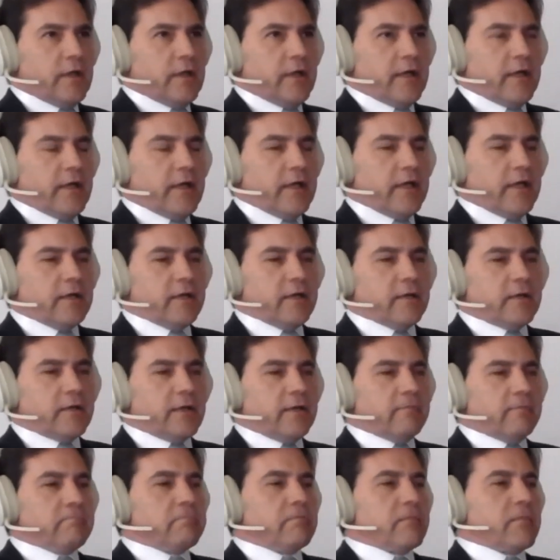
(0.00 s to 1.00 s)

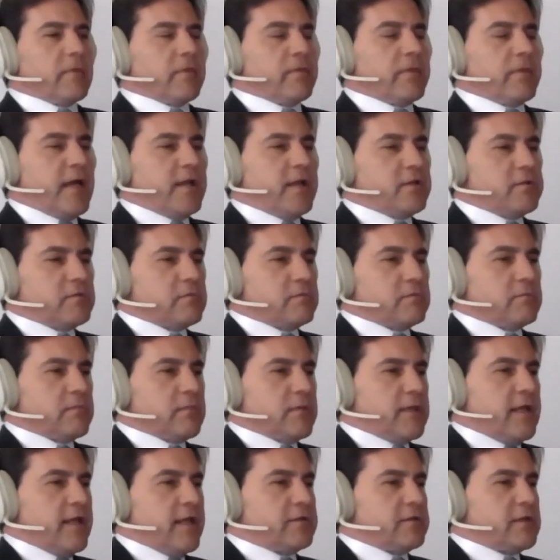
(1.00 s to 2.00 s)
And
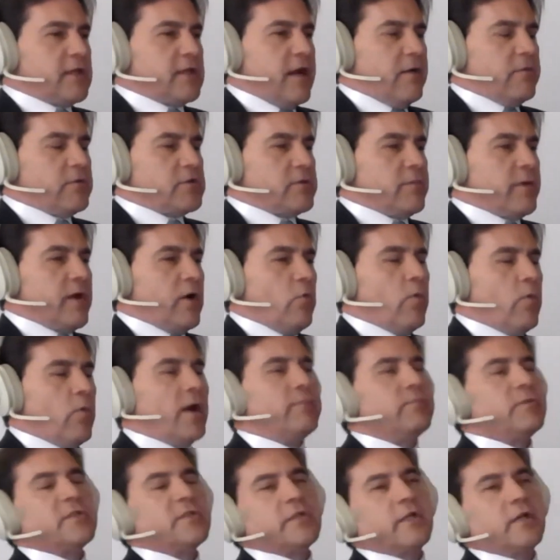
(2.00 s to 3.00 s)
that covers about
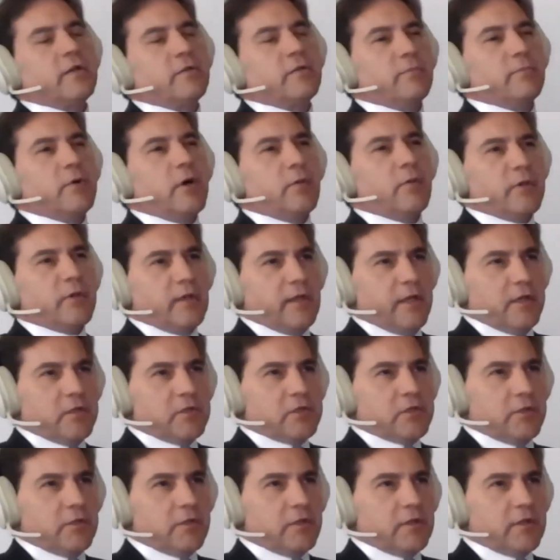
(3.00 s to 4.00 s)
1% of the
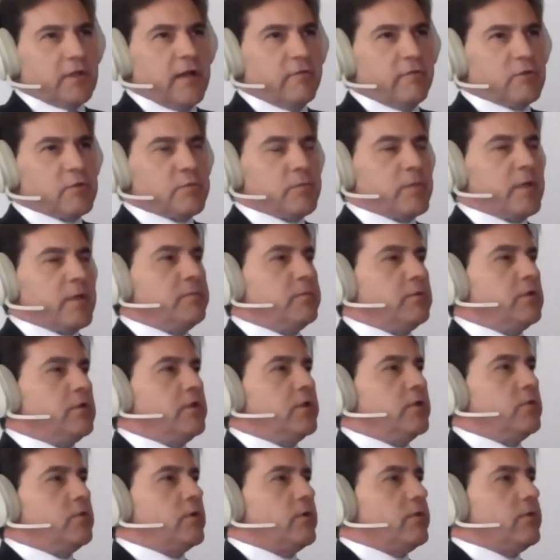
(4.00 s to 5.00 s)
population. It covers people
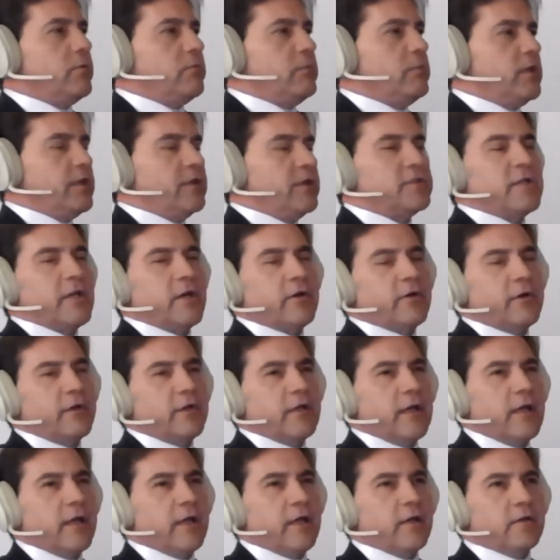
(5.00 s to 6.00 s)
who are in the
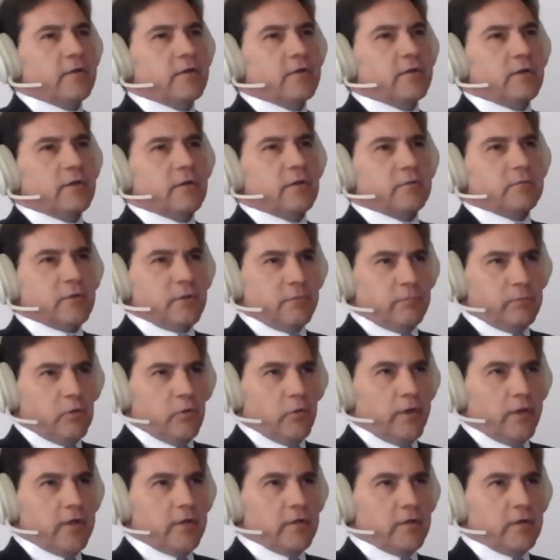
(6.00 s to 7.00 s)
military and
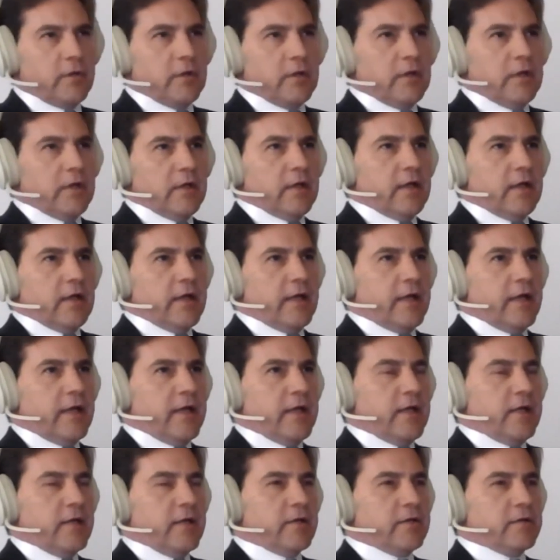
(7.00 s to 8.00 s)
deployed,
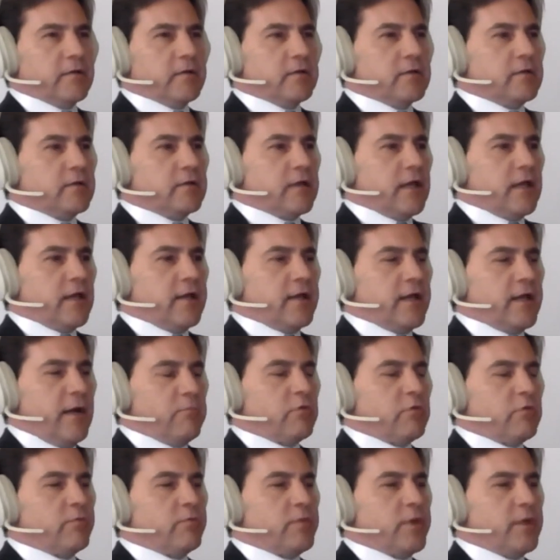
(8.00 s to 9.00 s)
and a
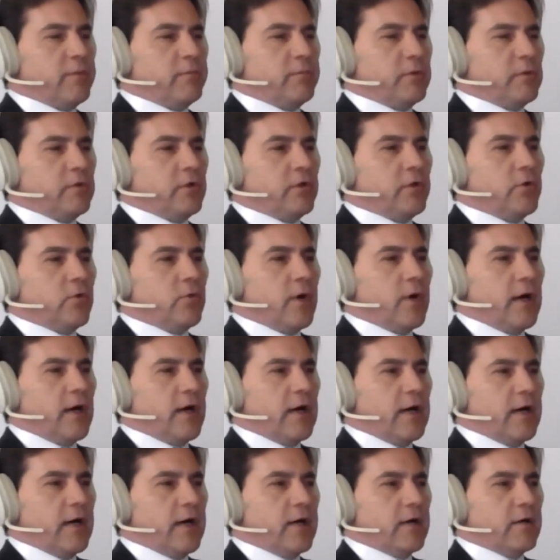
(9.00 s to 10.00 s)
number of people who
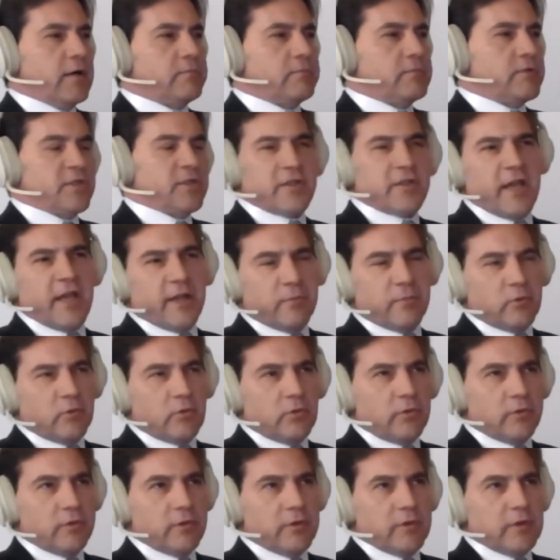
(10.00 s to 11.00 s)
are
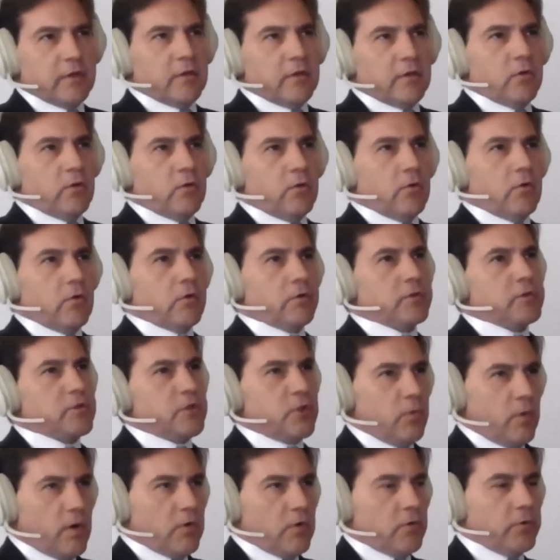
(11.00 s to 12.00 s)
disabled or
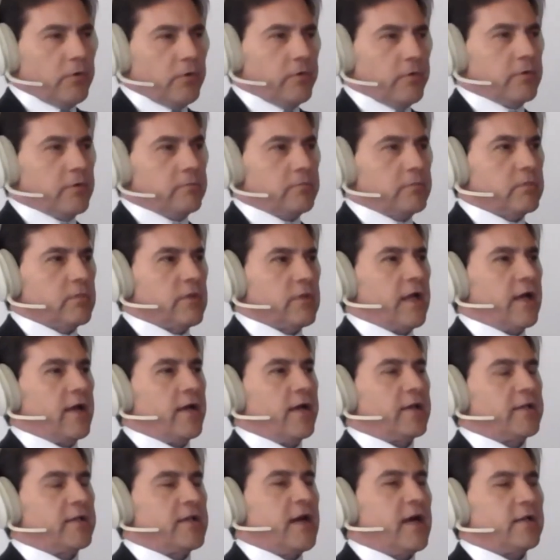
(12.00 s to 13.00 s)
too old
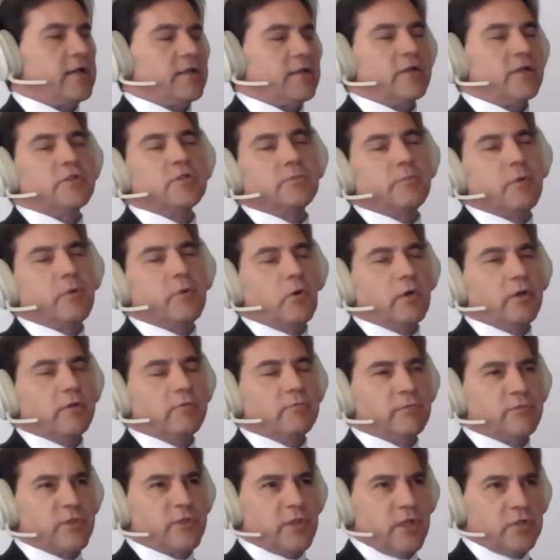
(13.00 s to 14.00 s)
and can't get to
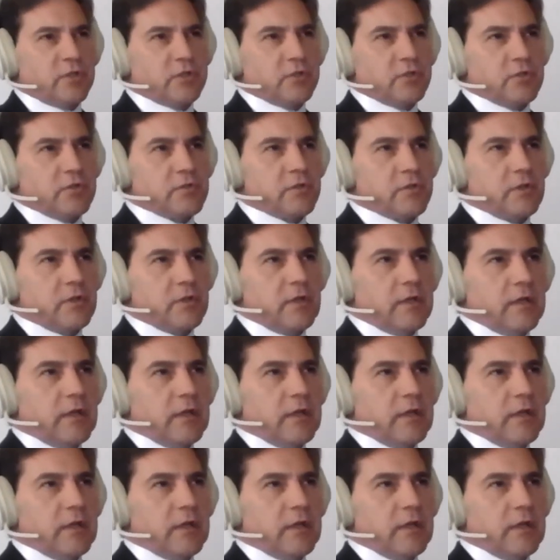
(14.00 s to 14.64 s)
polling stations.